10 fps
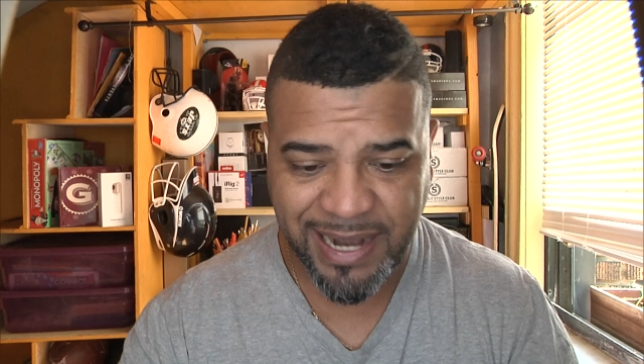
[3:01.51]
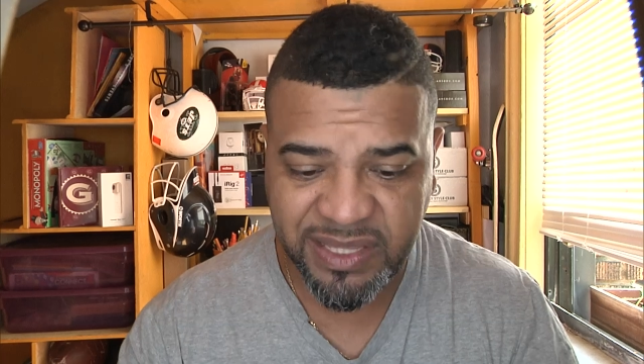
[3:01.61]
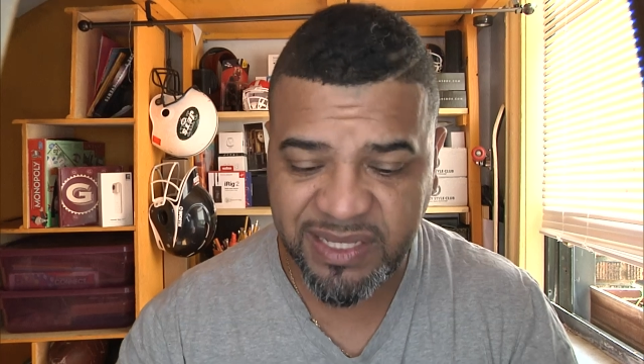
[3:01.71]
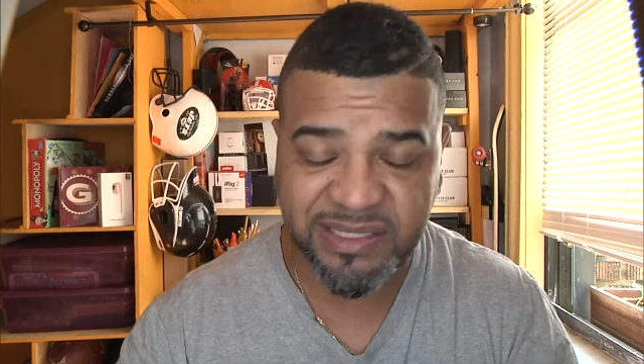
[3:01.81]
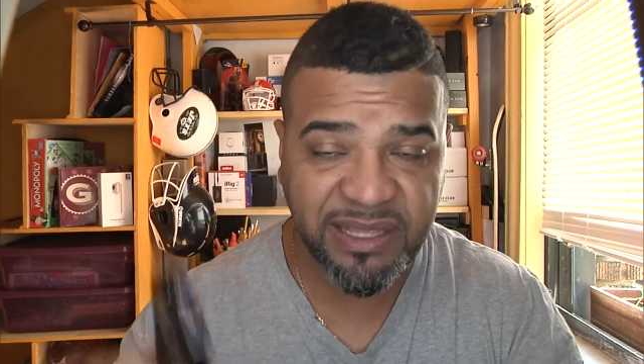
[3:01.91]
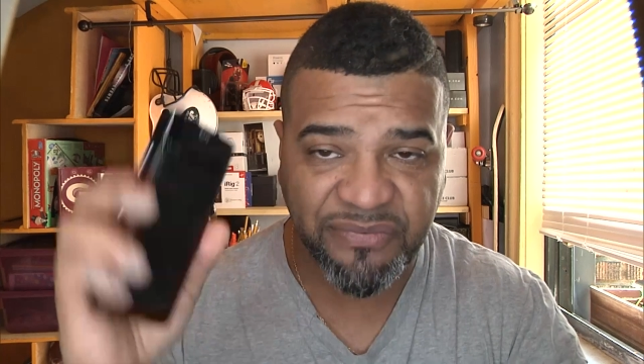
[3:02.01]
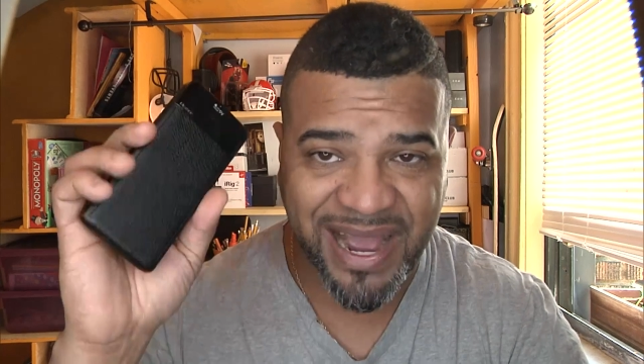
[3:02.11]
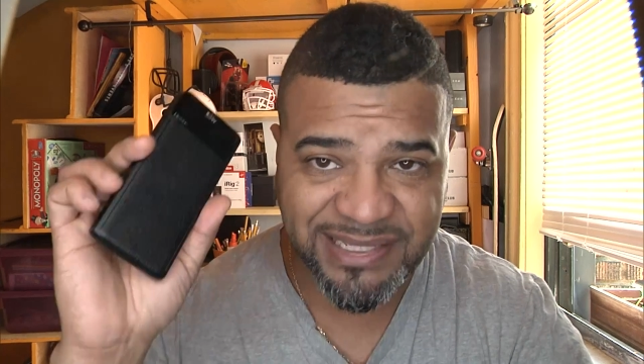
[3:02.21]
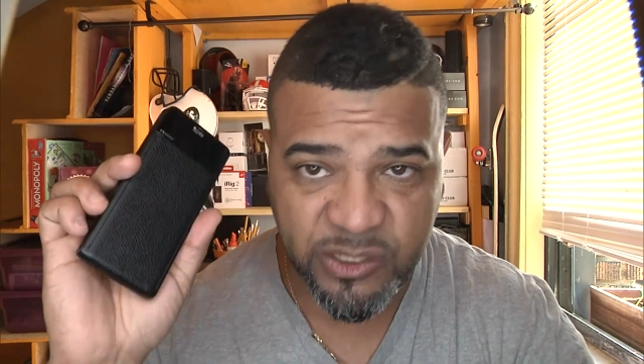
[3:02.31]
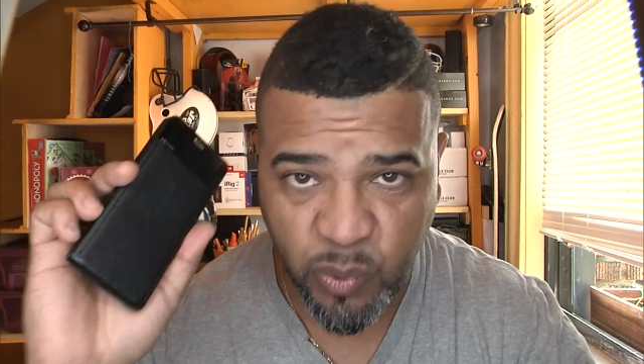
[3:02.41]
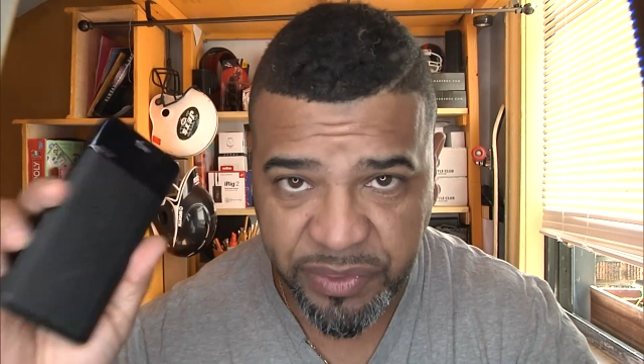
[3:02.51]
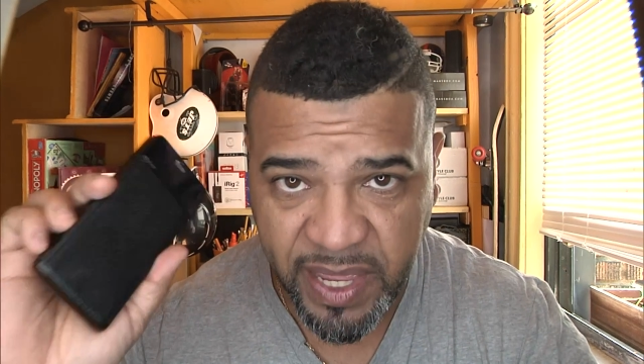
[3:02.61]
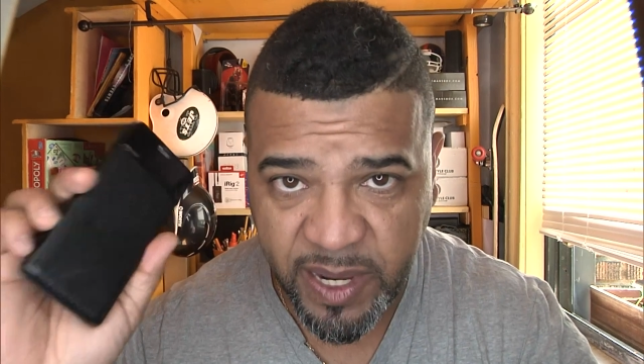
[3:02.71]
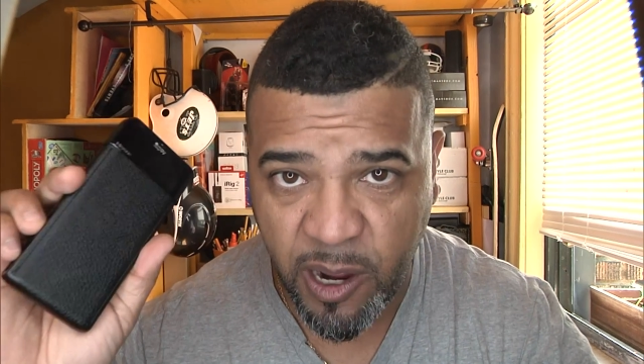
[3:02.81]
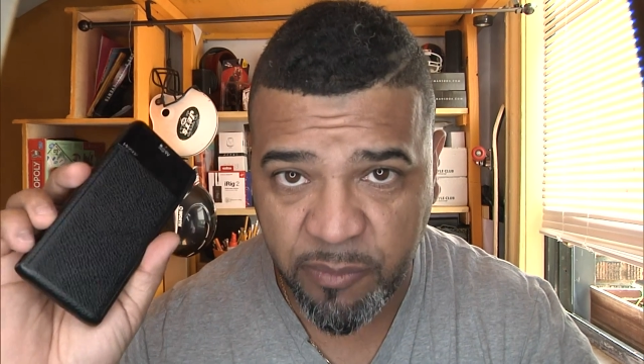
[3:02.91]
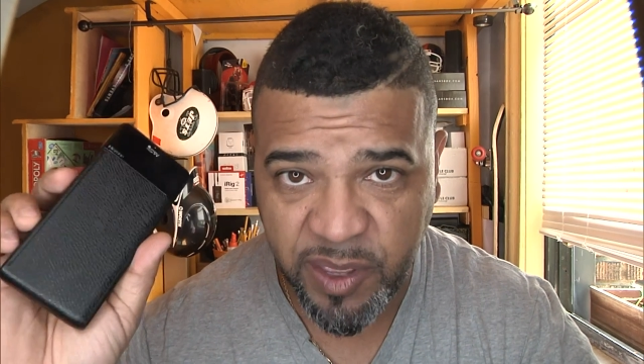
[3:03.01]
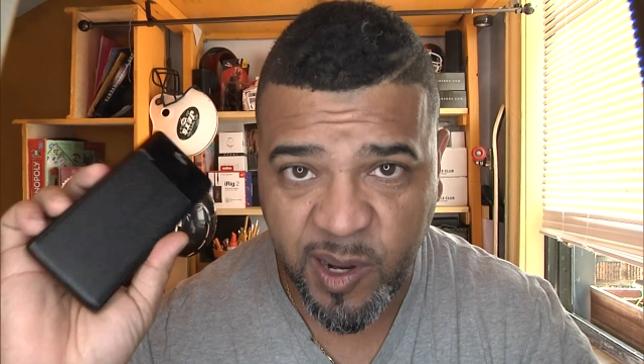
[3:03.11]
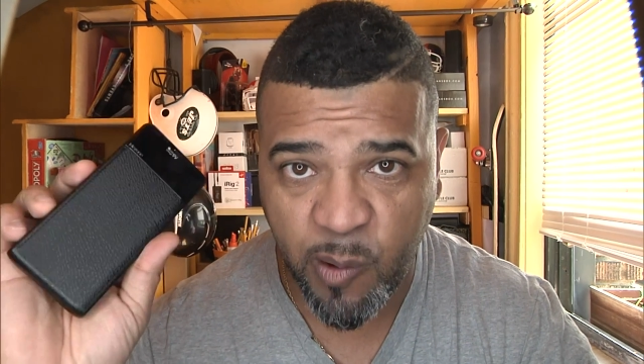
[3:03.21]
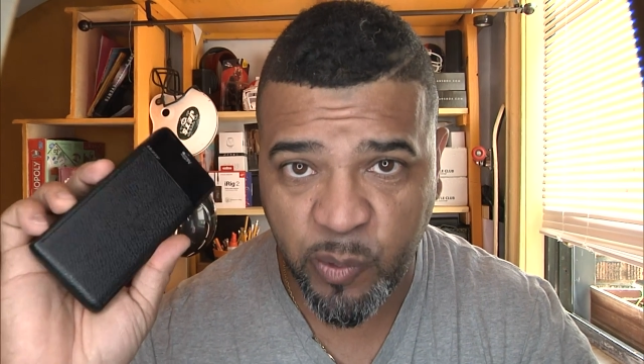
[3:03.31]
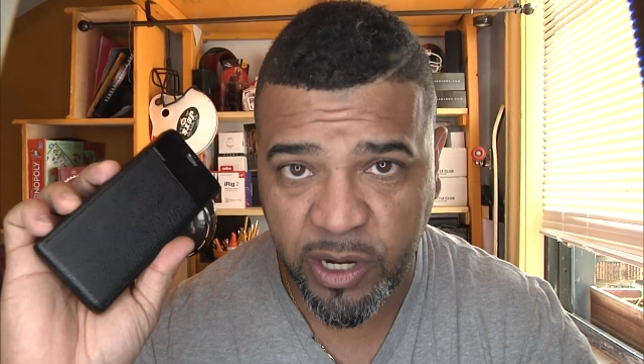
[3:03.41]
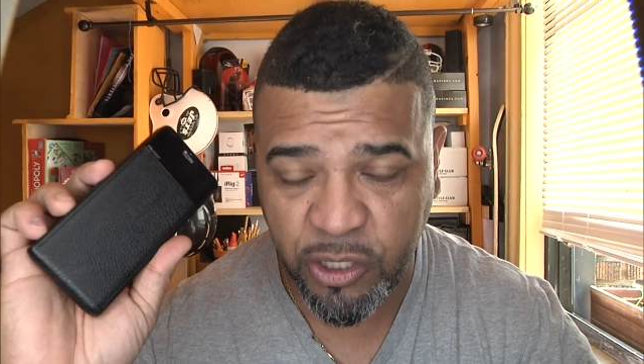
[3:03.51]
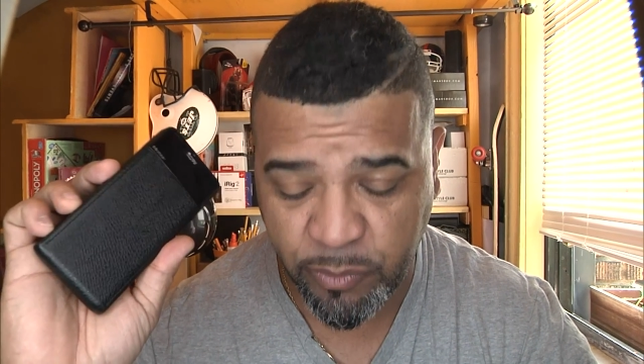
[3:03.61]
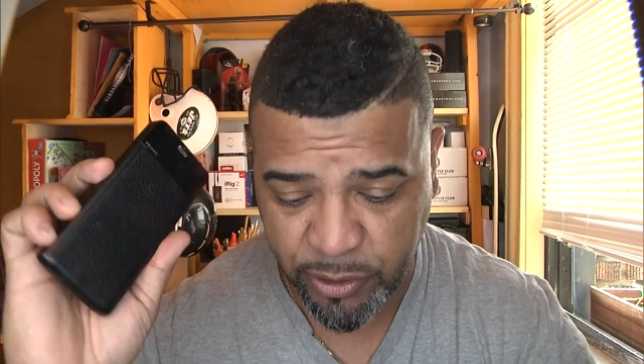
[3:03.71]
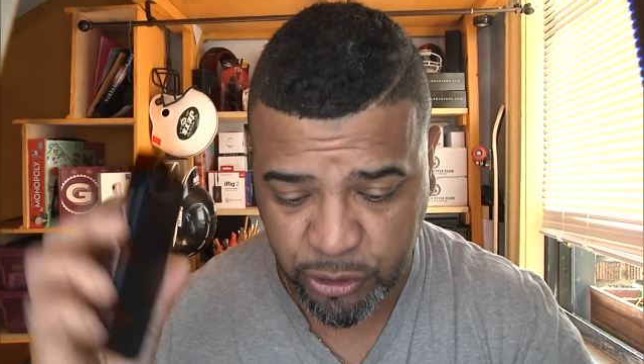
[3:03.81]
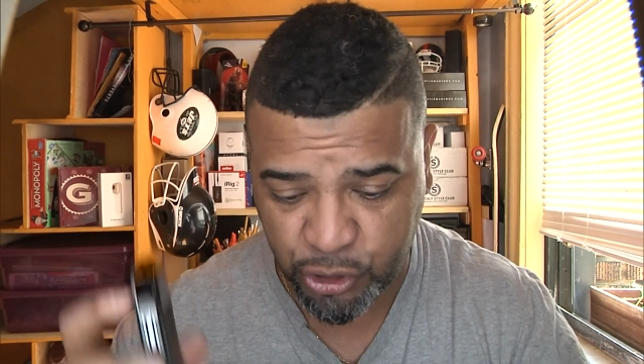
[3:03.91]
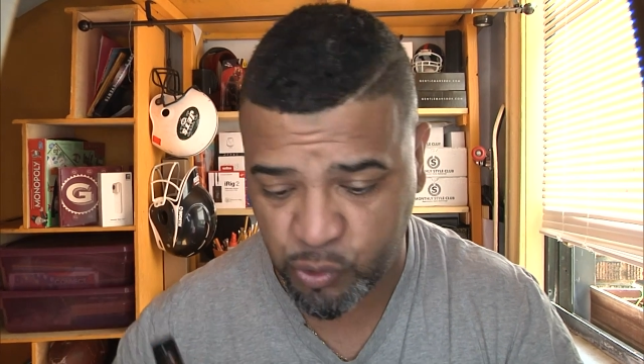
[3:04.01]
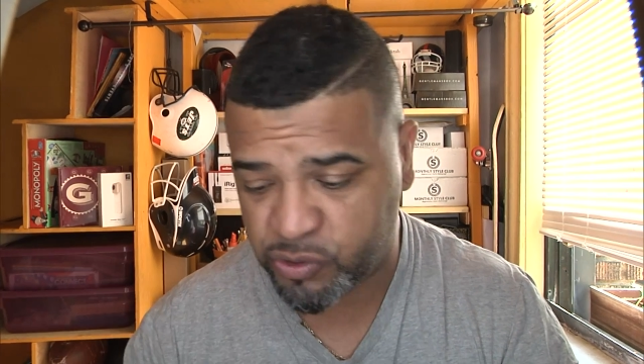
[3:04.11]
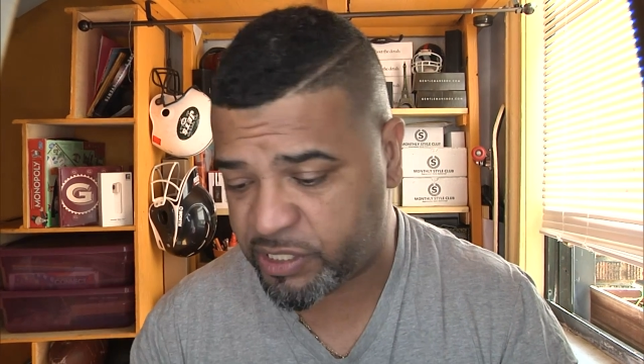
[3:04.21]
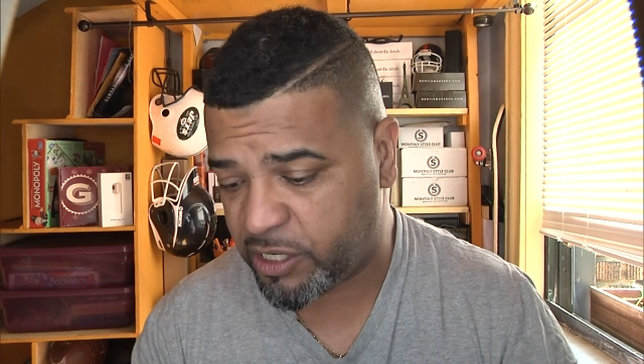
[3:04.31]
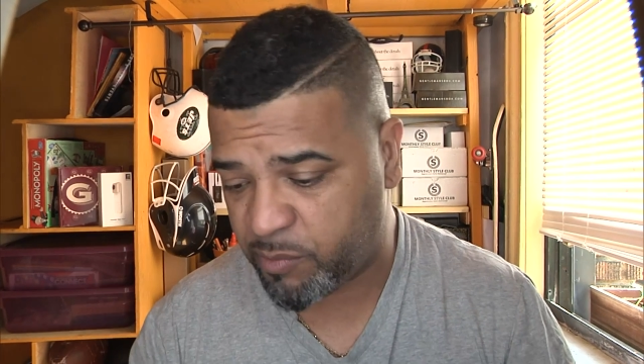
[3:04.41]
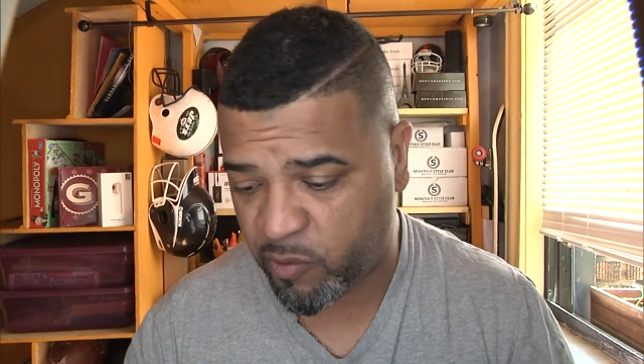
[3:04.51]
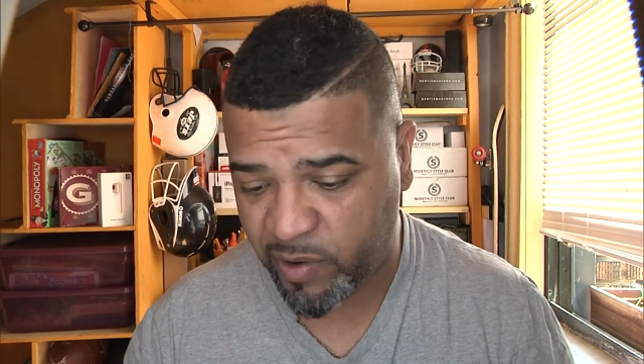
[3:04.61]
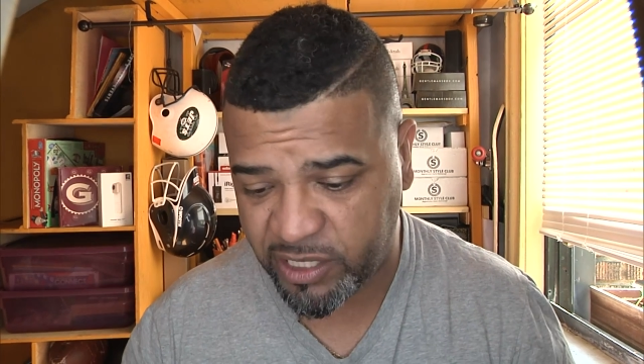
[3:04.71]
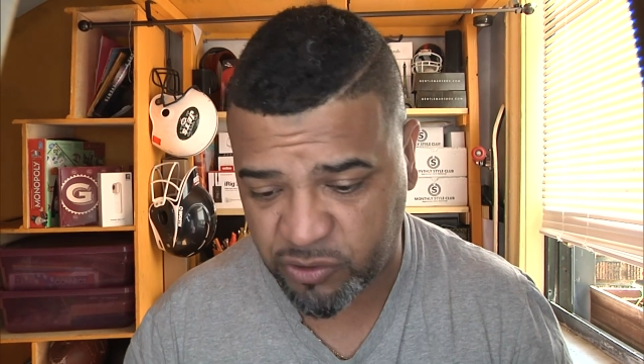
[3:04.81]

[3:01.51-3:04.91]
these devices, when they come with a little bit of juice in them already.